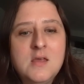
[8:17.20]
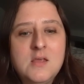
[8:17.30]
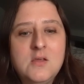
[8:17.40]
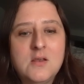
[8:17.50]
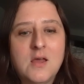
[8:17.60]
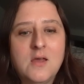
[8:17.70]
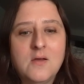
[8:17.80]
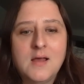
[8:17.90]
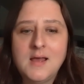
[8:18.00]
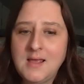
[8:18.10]
you
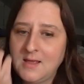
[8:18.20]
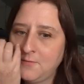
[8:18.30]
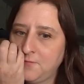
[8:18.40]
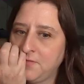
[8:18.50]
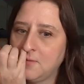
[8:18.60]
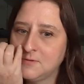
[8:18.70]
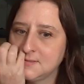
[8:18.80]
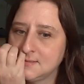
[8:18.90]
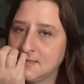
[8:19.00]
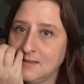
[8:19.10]
know, if there was
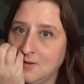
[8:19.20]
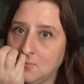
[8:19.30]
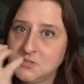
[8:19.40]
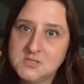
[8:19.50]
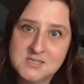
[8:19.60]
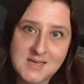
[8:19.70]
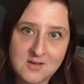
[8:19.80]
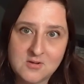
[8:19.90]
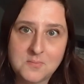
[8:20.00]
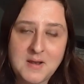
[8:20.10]
still the option to get
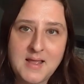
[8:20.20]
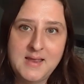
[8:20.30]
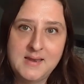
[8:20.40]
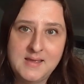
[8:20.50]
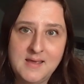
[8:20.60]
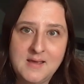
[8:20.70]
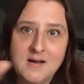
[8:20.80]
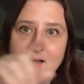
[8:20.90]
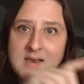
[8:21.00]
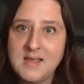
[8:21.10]
on a plane in
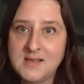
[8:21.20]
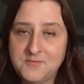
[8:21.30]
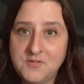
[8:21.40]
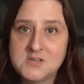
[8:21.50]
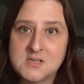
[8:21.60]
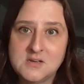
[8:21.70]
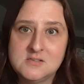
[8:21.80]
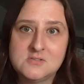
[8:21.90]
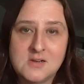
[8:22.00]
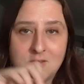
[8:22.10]
Kigali and for it to go
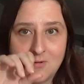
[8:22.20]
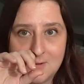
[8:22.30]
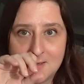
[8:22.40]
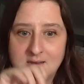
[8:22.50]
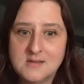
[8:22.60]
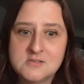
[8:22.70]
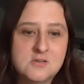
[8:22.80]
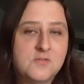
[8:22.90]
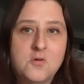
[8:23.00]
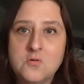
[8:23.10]
straight through to
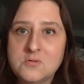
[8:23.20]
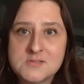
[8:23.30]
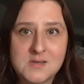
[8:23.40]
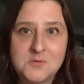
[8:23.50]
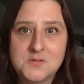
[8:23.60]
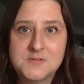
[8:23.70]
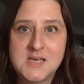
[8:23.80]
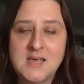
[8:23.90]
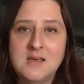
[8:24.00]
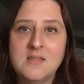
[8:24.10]
London, of course I would have
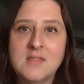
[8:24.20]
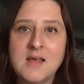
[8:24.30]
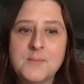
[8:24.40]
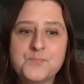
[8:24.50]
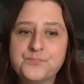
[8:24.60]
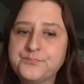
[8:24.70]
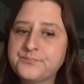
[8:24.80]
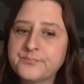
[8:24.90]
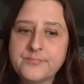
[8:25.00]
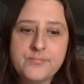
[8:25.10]
taken that.
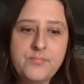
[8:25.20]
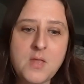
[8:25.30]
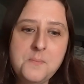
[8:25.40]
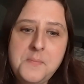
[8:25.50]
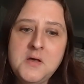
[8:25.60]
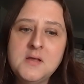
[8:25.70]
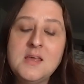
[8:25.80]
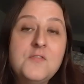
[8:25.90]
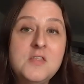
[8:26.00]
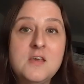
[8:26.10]
But
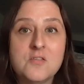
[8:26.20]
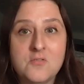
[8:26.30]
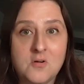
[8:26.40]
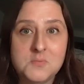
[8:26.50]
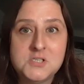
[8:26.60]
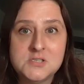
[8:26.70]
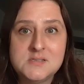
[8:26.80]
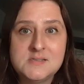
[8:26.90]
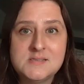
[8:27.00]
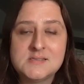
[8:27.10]
given the other
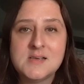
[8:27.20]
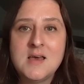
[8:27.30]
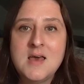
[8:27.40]
options,